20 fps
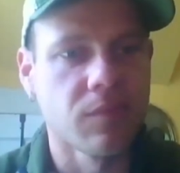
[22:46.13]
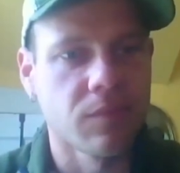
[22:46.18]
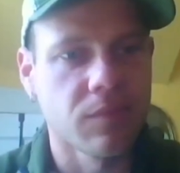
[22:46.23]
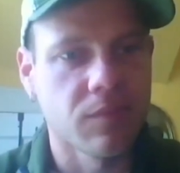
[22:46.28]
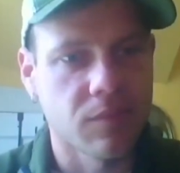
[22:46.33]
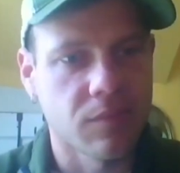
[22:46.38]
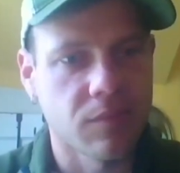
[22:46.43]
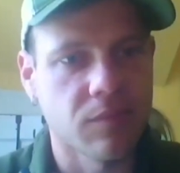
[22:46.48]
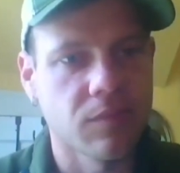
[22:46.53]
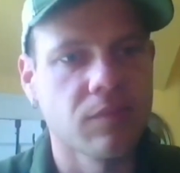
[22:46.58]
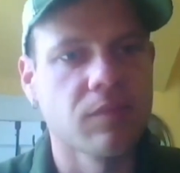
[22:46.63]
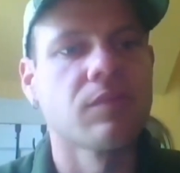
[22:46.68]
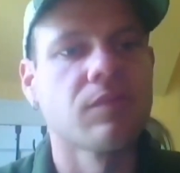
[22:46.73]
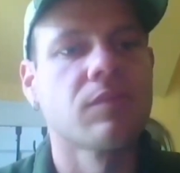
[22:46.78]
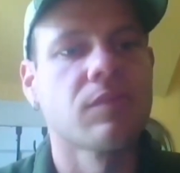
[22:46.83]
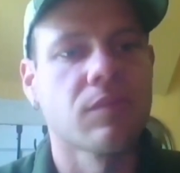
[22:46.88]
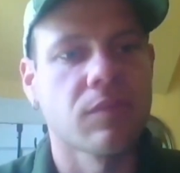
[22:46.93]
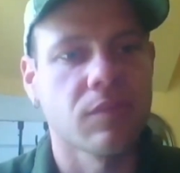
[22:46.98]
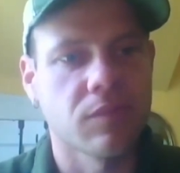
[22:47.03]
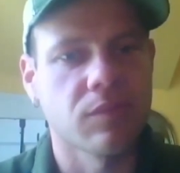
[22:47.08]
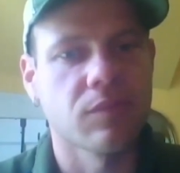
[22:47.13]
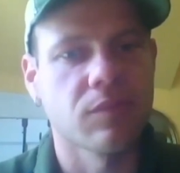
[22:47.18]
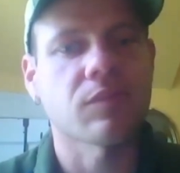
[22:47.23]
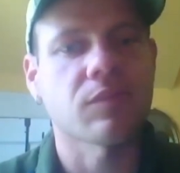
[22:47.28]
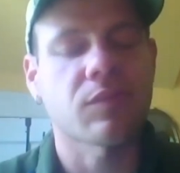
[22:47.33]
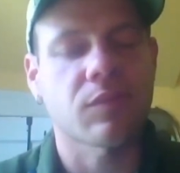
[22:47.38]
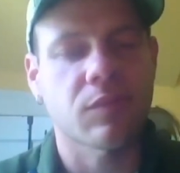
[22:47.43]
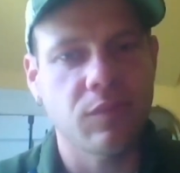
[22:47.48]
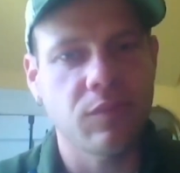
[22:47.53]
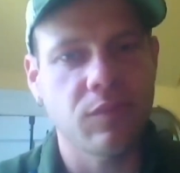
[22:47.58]
different AmeriCorps service
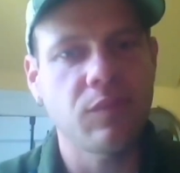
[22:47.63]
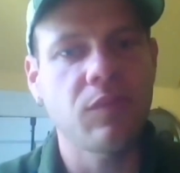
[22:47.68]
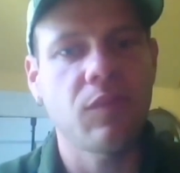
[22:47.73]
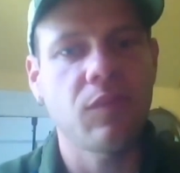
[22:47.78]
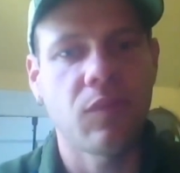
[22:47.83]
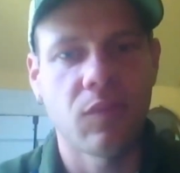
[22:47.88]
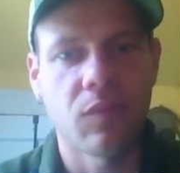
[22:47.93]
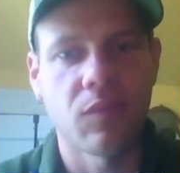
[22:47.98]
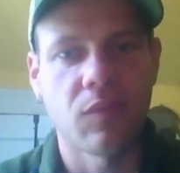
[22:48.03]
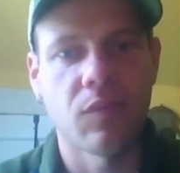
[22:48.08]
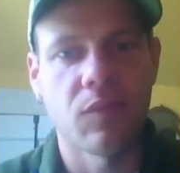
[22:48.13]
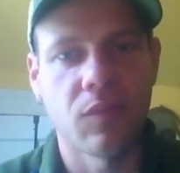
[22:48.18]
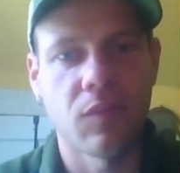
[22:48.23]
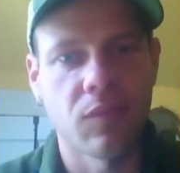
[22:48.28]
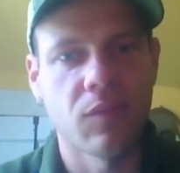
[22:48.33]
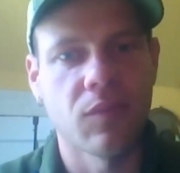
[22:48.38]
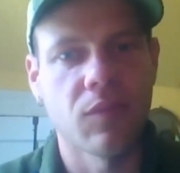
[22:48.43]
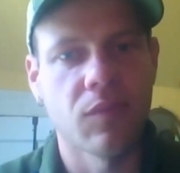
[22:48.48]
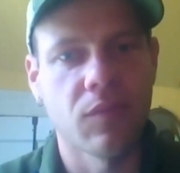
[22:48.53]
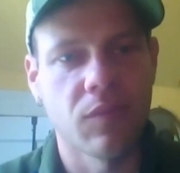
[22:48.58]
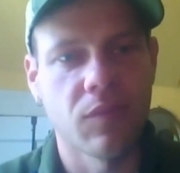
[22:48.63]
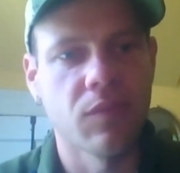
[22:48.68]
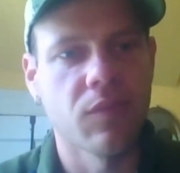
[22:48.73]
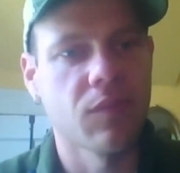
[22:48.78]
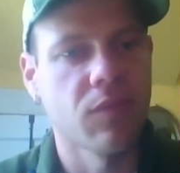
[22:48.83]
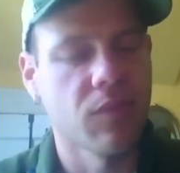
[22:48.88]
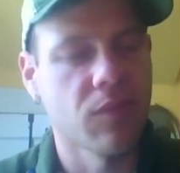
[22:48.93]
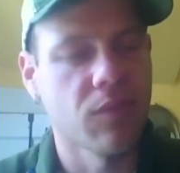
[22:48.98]
term in Wyoming before